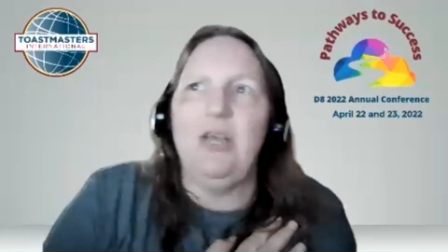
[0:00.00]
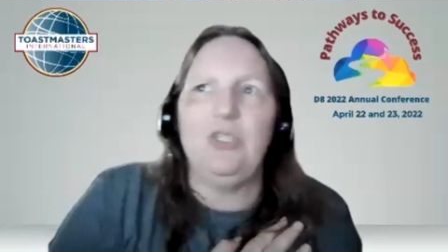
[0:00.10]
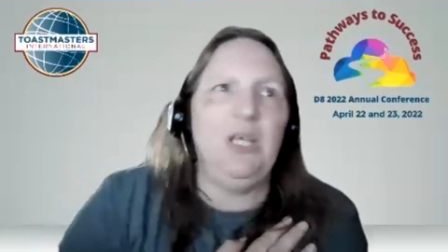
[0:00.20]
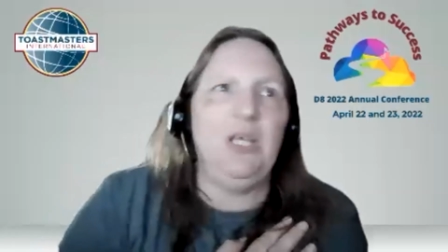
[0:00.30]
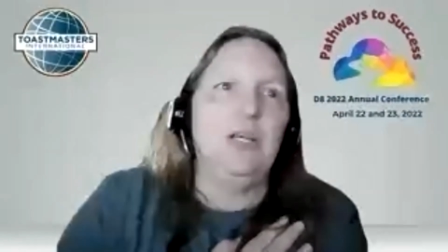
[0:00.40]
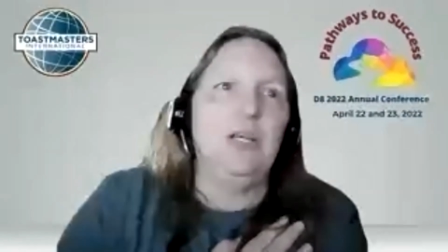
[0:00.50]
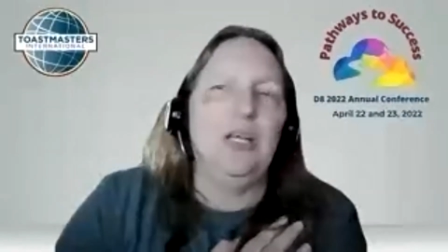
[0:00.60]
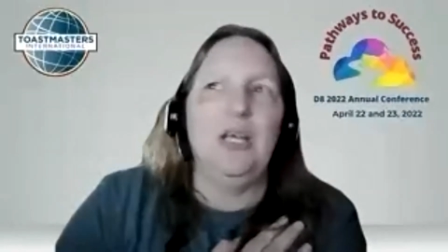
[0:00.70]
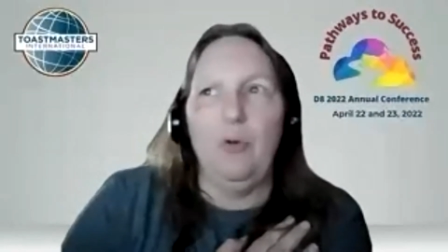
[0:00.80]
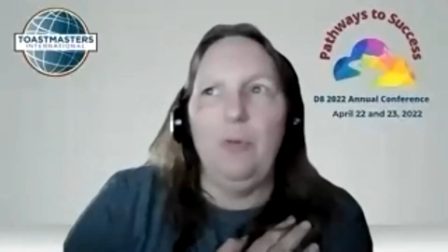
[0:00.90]
speaker.
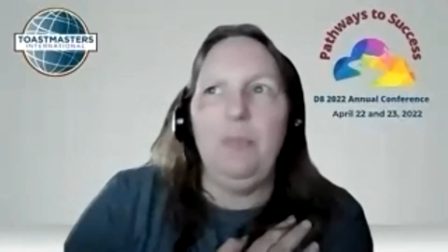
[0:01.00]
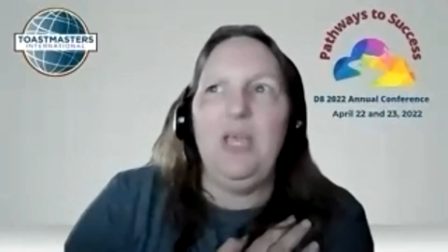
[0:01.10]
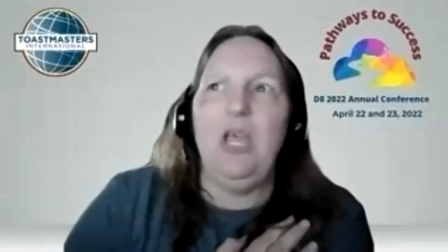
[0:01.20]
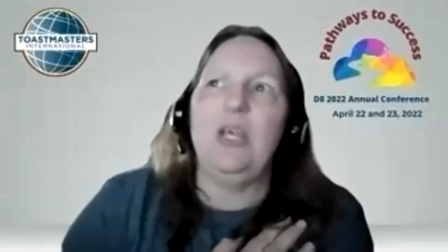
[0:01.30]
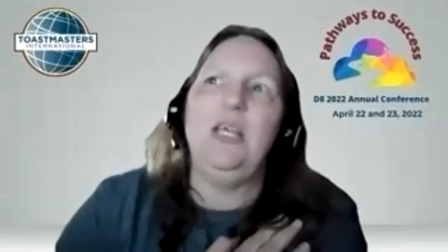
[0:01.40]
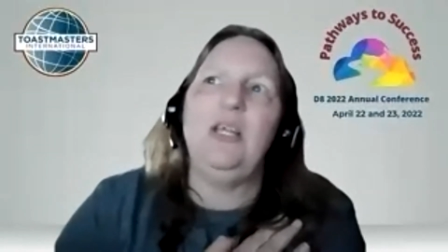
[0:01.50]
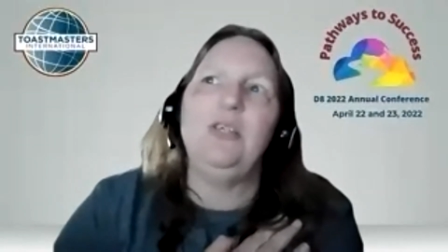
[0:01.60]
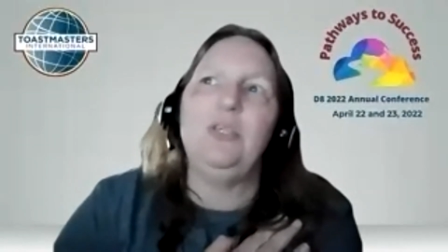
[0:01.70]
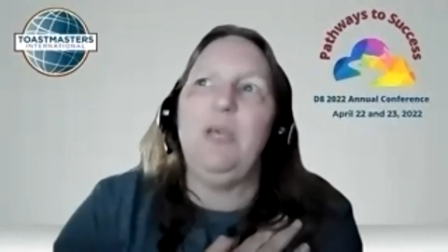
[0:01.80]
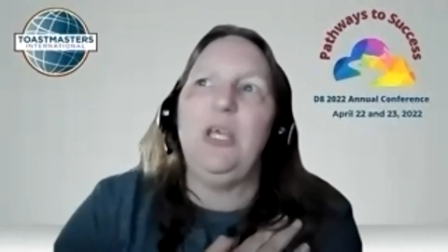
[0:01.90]
Will be our
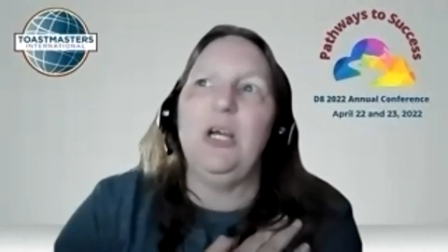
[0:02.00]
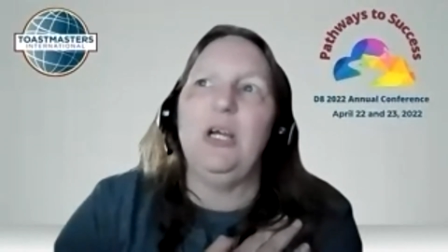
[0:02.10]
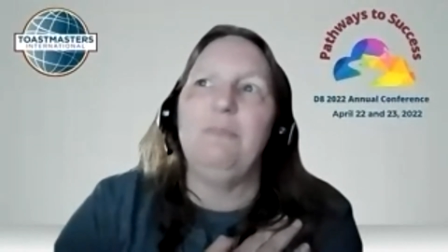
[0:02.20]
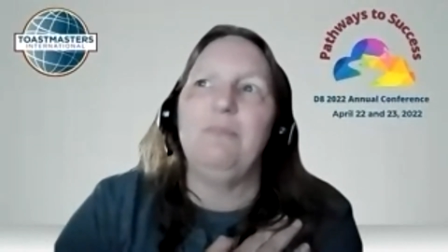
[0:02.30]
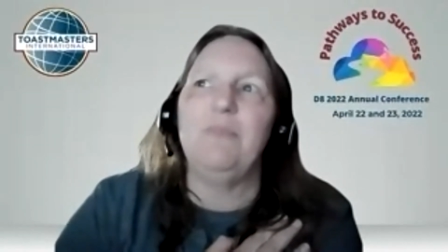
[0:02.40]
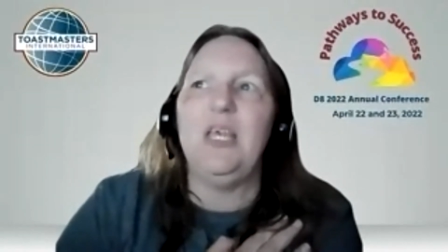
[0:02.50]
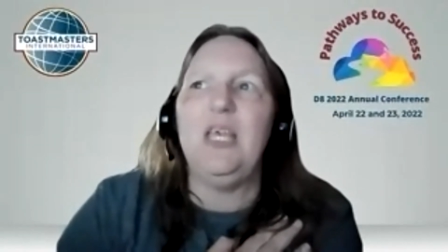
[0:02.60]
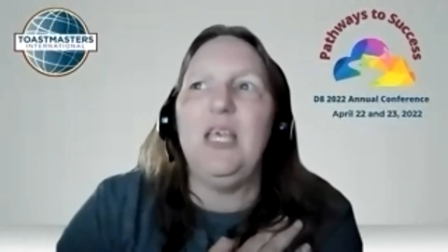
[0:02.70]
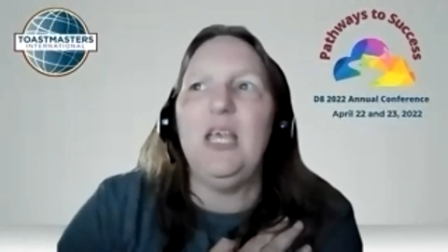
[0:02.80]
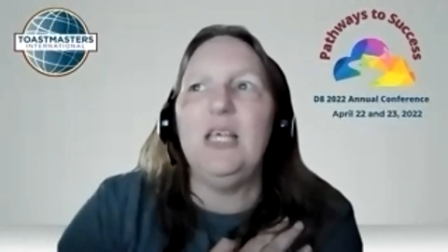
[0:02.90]
keynote speaker.
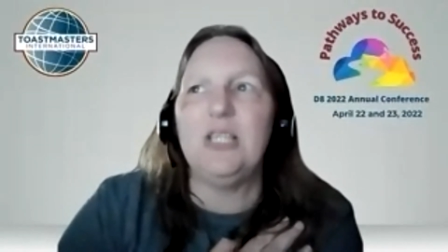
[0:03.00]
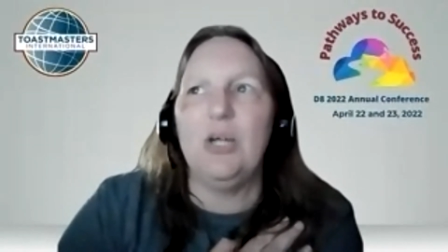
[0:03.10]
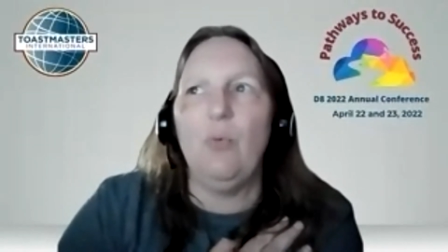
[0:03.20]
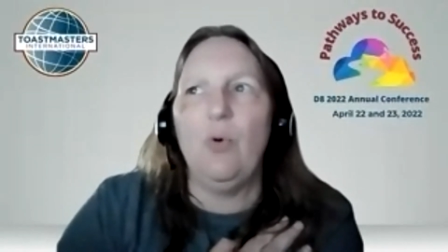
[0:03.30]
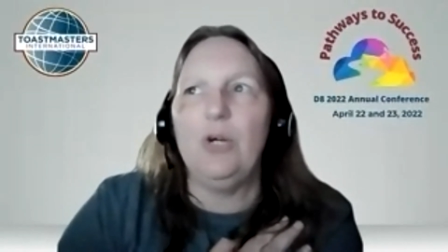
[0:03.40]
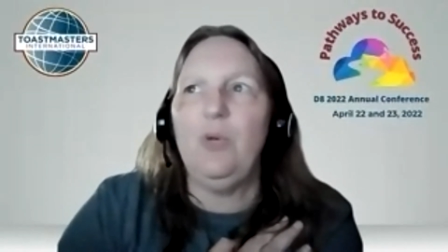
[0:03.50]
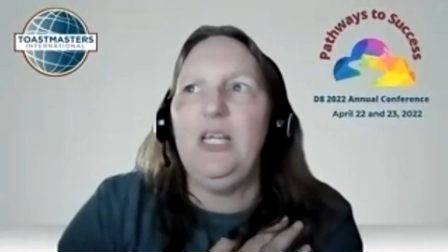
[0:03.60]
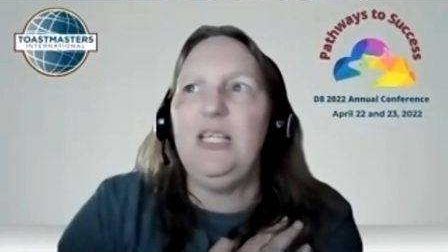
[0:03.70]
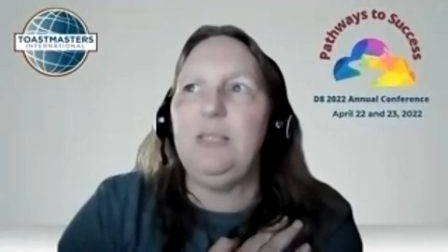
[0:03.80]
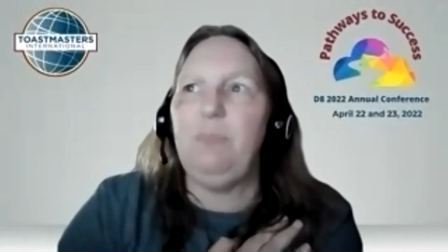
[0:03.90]
He is an
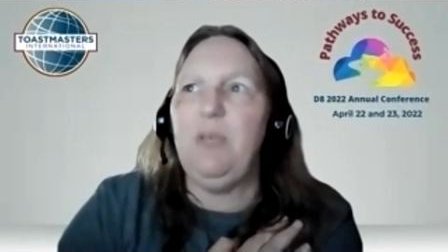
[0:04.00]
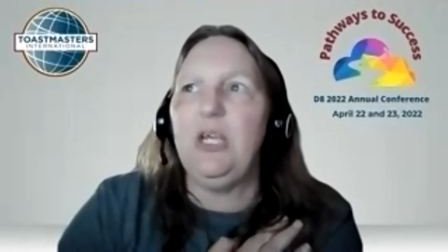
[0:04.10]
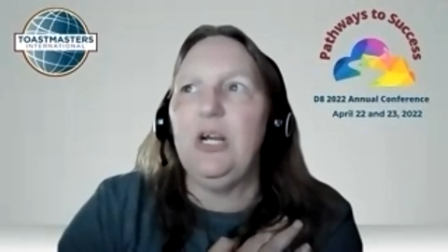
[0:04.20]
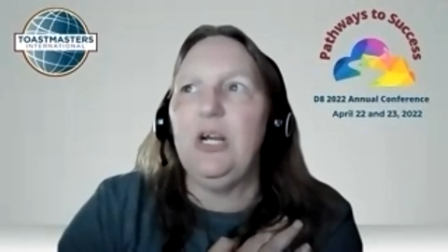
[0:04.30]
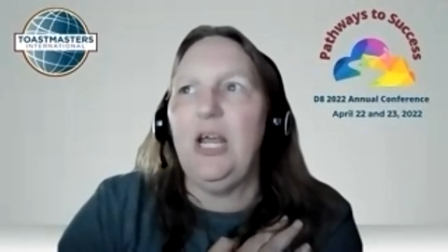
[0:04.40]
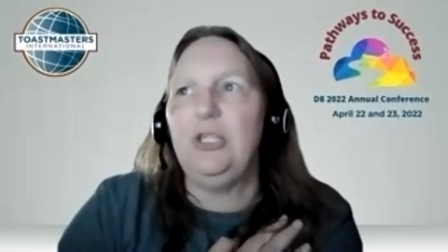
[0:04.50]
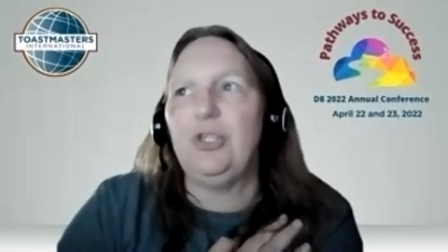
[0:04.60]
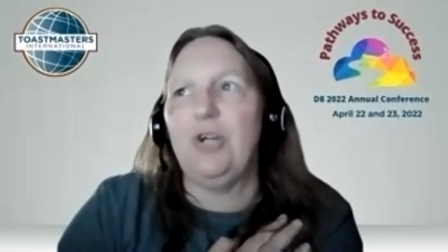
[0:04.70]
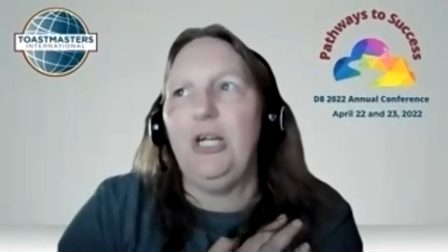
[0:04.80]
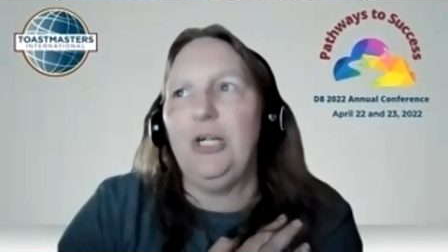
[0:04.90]
award-winning speaker and
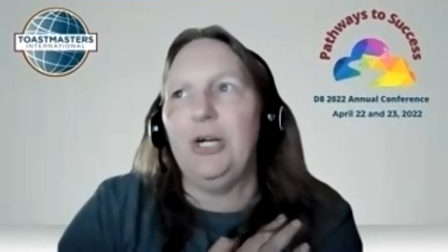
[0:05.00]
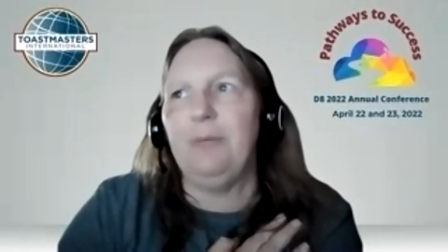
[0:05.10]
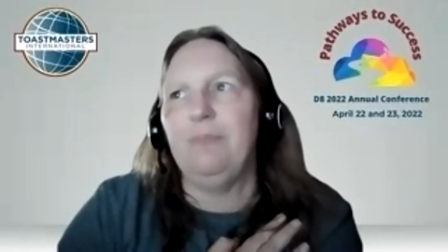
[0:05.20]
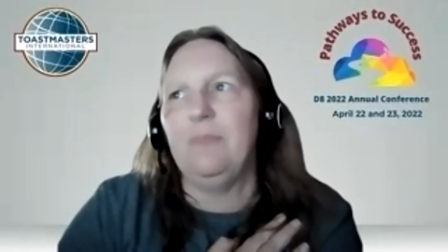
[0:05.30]
trainer.